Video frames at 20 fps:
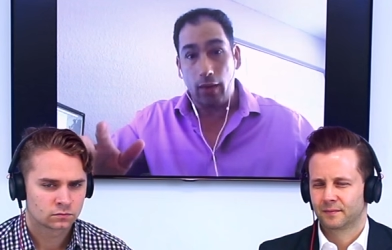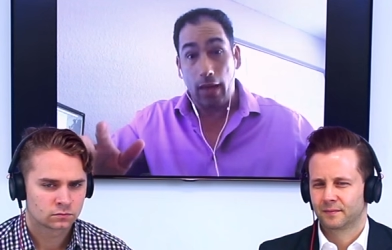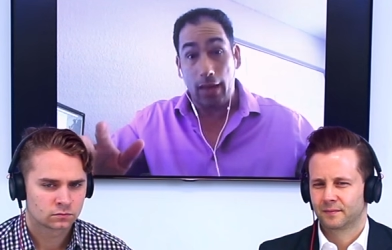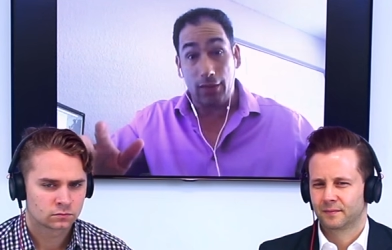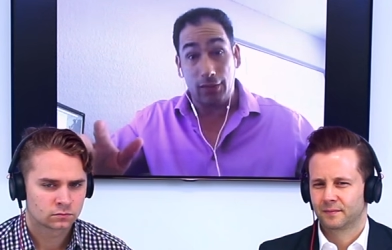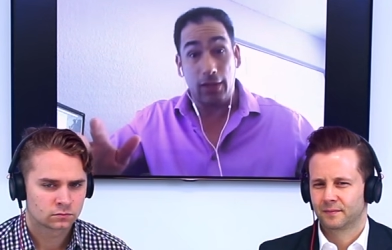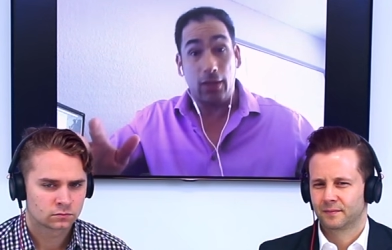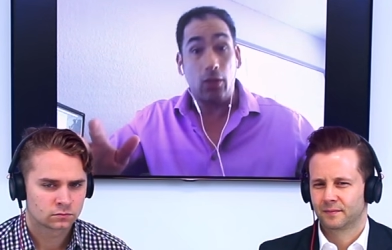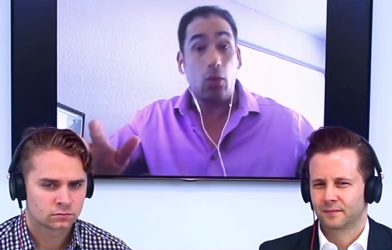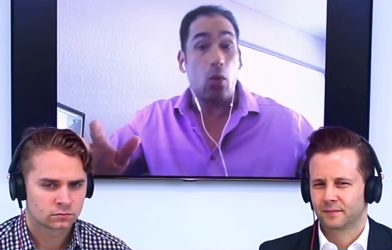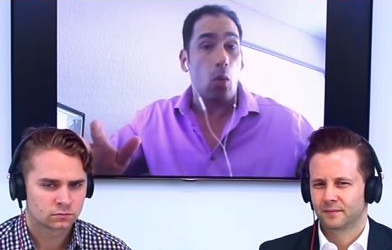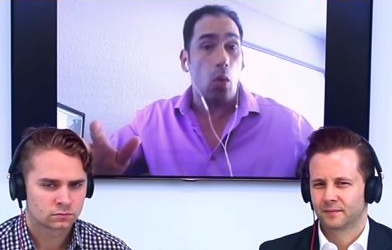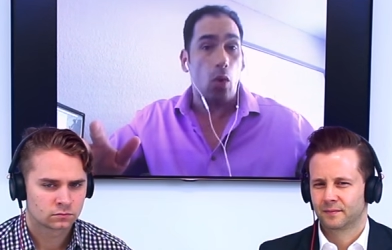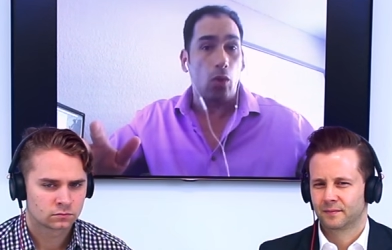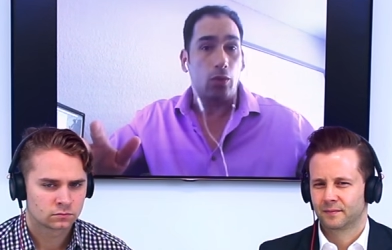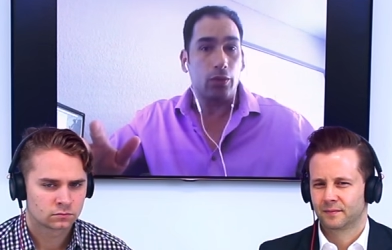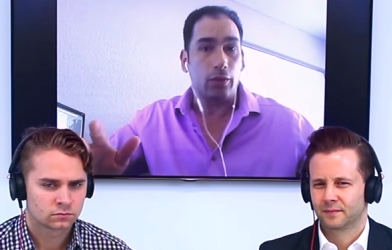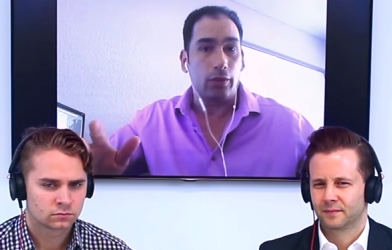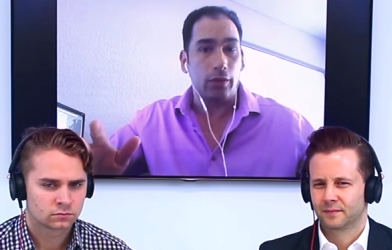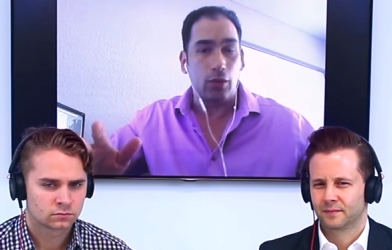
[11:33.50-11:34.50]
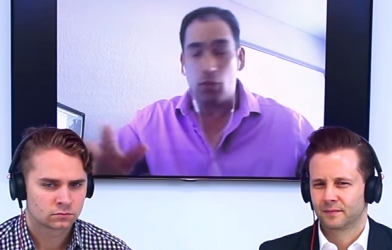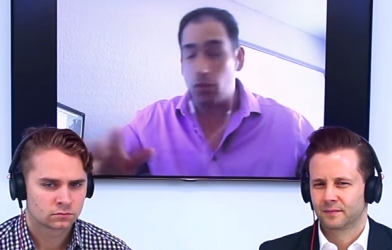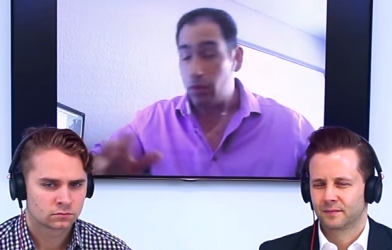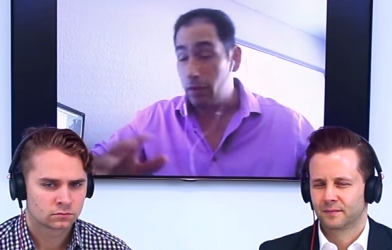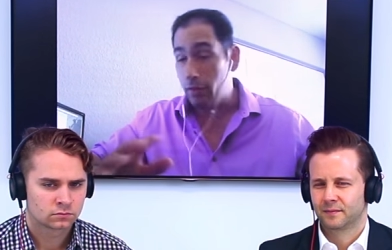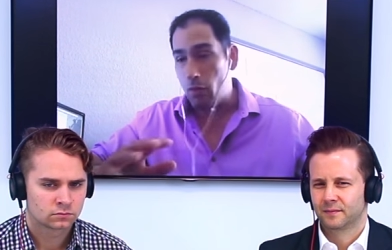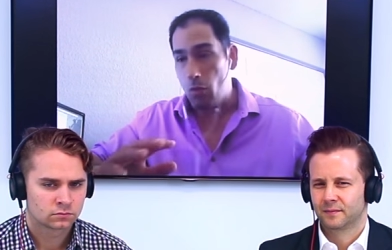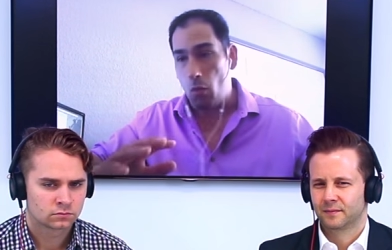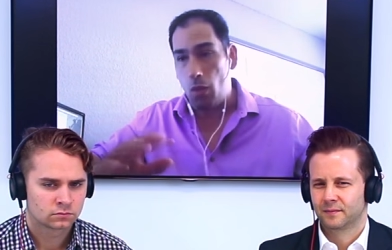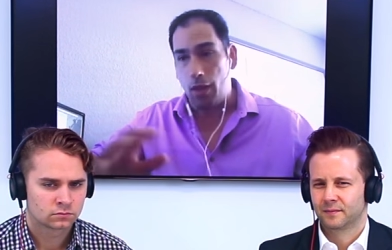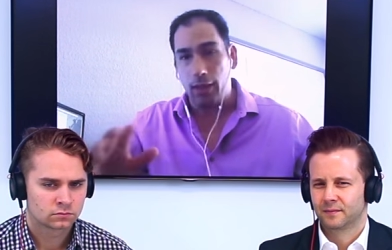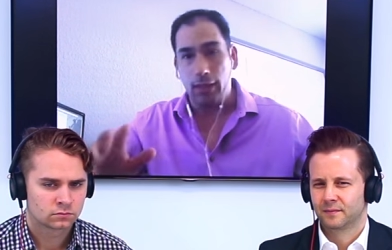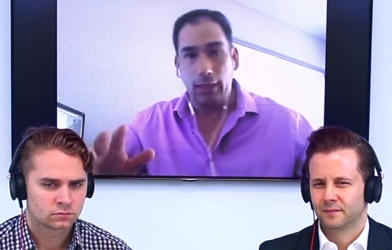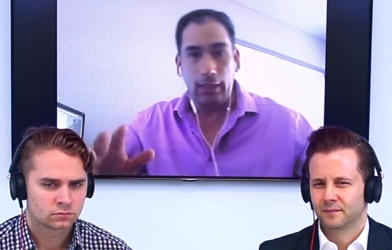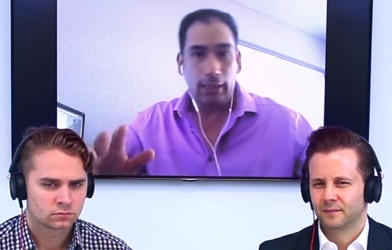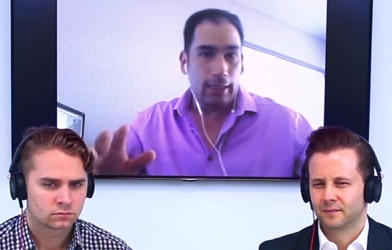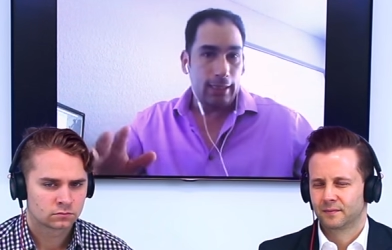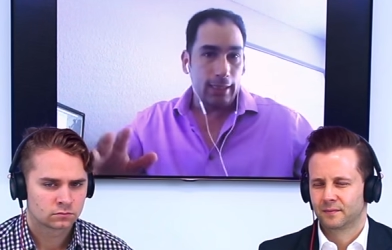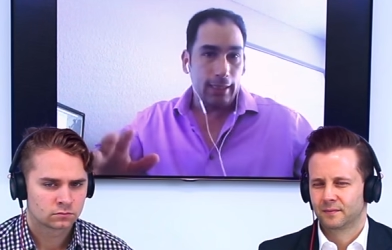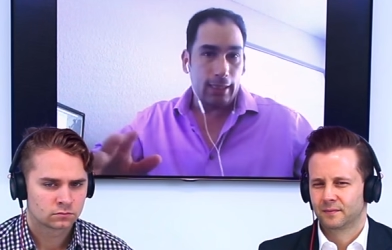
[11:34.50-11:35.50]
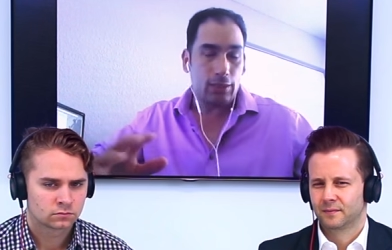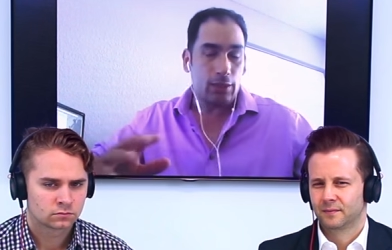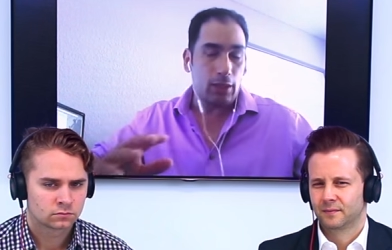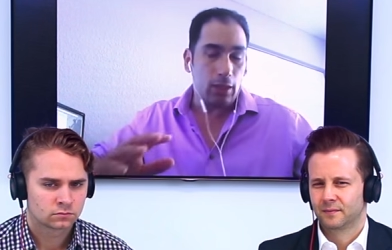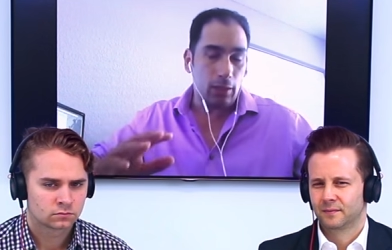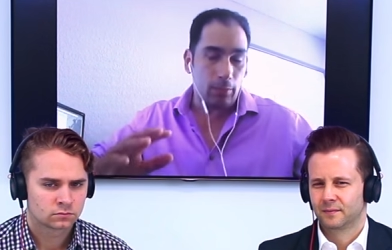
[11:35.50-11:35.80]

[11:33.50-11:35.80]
Speaker 1: as they grow older. You don't even want to. It's going to